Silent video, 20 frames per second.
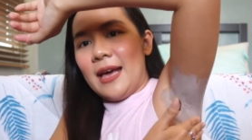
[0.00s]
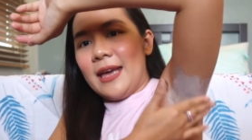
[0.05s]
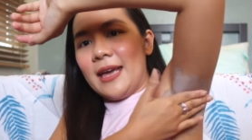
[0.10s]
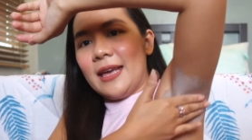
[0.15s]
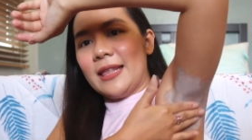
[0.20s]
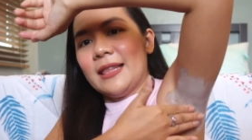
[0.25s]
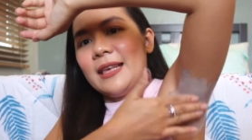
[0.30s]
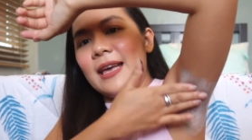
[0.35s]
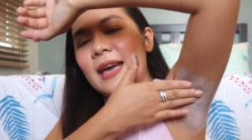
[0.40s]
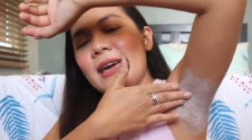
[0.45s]

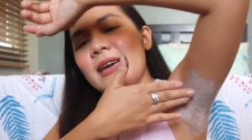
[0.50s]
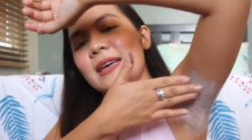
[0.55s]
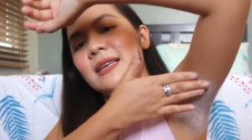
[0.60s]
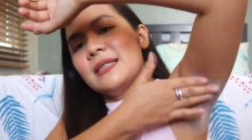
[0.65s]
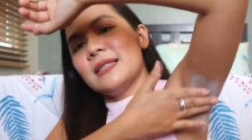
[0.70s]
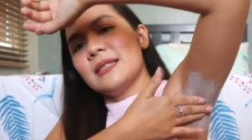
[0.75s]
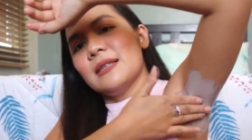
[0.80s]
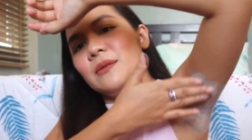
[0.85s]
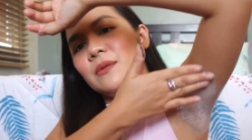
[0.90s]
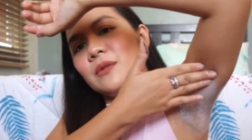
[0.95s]
again,
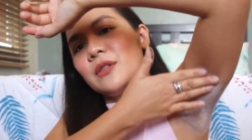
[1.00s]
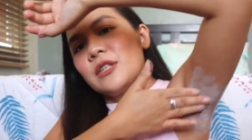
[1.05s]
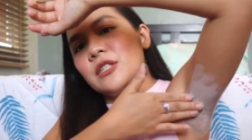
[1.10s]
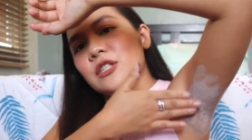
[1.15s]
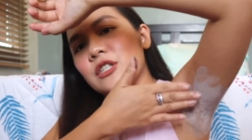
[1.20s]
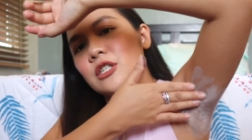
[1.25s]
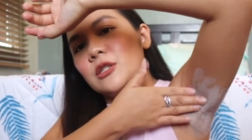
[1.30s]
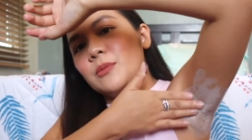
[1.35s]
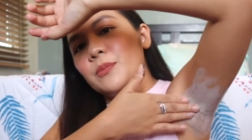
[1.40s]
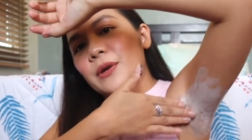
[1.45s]
guys,
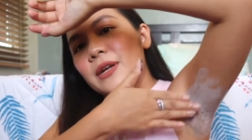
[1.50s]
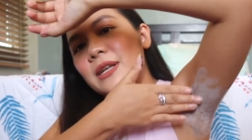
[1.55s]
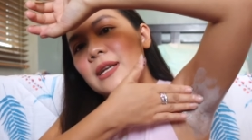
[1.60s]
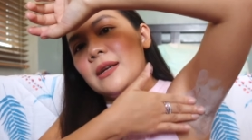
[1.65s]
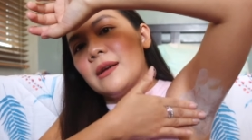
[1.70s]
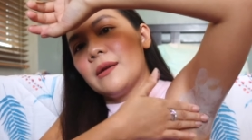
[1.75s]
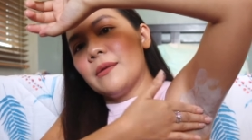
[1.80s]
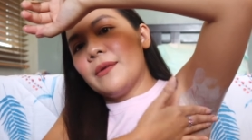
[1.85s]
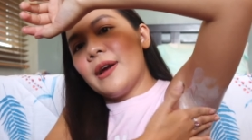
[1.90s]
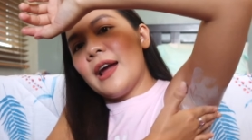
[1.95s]
let's just spread
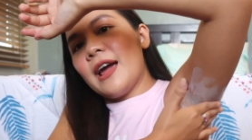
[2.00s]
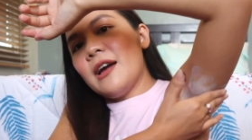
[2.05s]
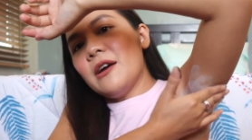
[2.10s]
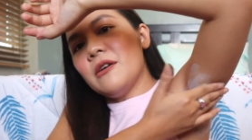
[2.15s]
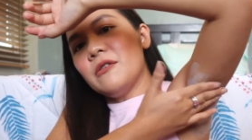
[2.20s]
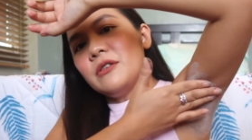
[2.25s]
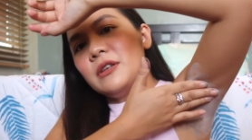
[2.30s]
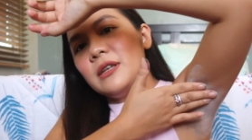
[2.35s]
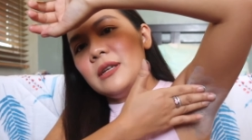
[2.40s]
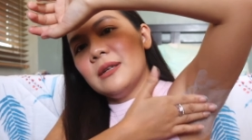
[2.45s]
it
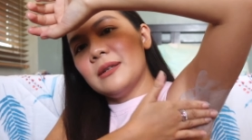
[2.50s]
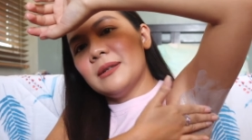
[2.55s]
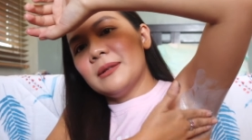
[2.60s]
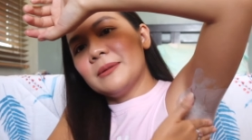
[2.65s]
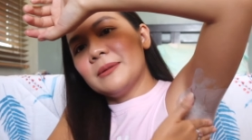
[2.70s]
around.